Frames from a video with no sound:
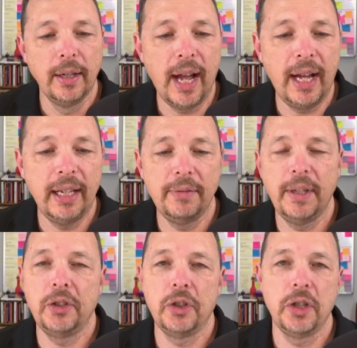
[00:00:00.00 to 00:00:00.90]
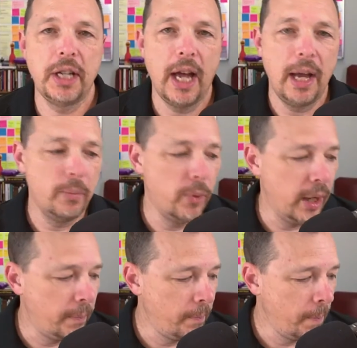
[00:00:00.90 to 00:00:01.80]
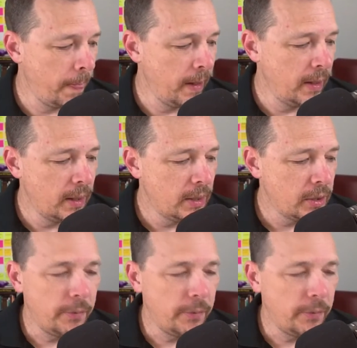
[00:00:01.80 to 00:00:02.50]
I envision a time when. So